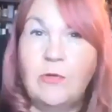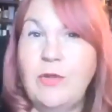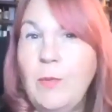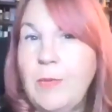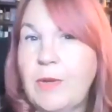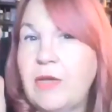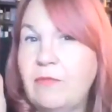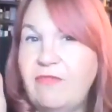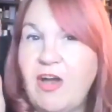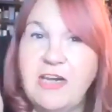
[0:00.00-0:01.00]
that although we were
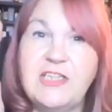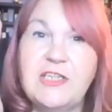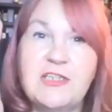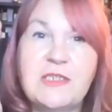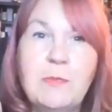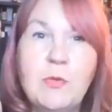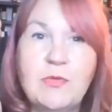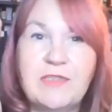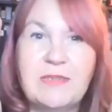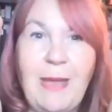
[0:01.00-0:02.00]
confined in a
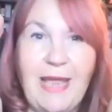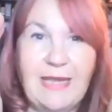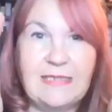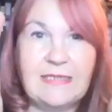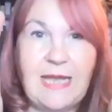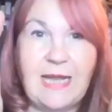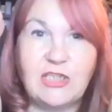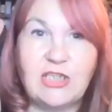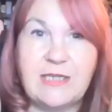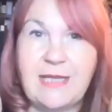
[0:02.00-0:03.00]
small space,
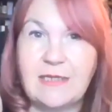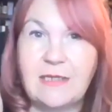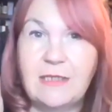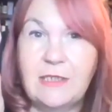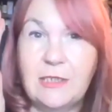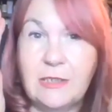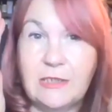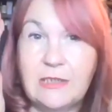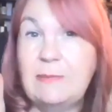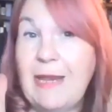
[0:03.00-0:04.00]
actually that the
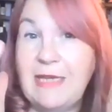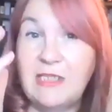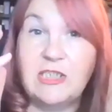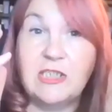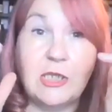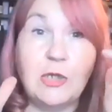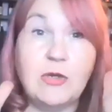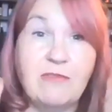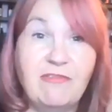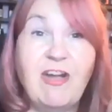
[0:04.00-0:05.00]
space that you're
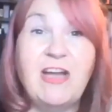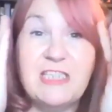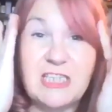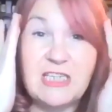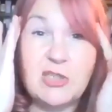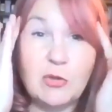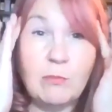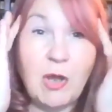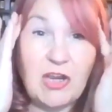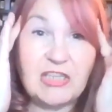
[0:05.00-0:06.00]
confined in is your
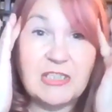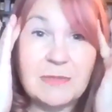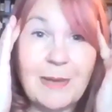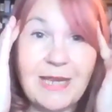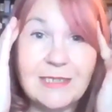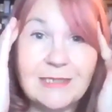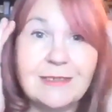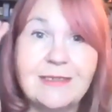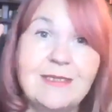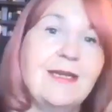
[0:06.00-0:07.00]
mind
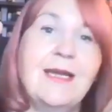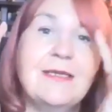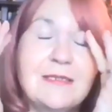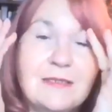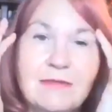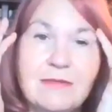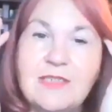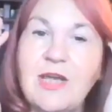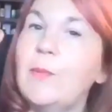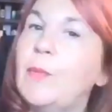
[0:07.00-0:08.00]
space. And
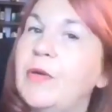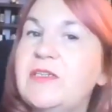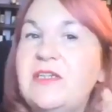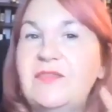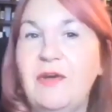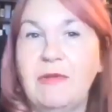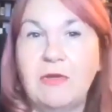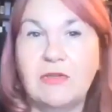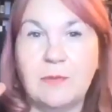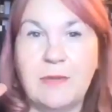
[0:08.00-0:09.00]
Cypress is very
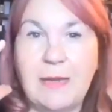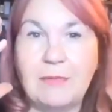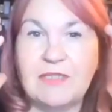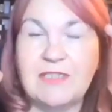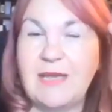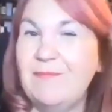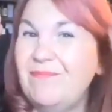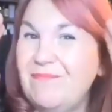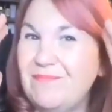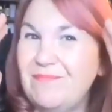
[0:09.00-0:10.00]
good at being able to say,
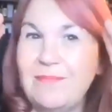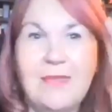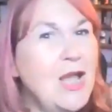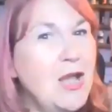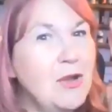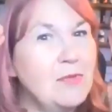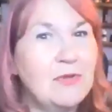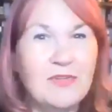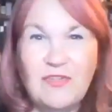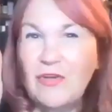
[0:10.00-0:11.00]
no,
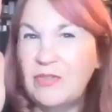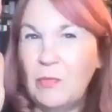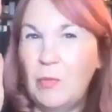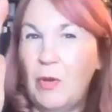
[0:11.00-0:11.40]
it's not a small